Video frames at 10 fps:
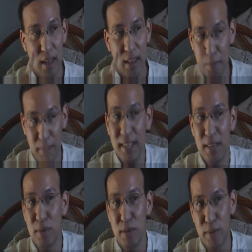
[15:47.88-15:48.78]
completely
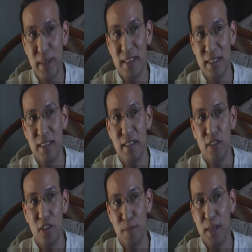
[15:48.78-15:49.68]
rewritten
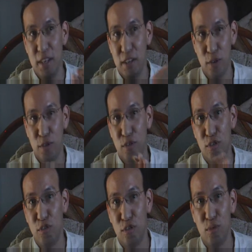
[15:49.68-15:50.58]
to be
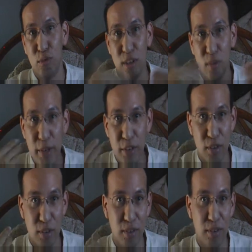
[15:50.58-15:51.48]
closer to the
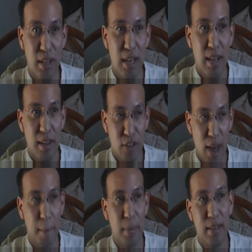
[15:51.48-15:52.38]
original
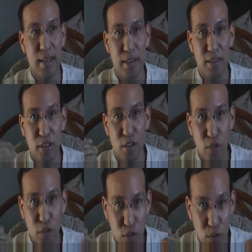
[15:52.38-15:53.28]
Japanese
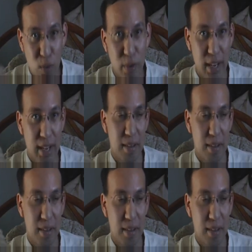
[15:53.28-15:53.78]
story.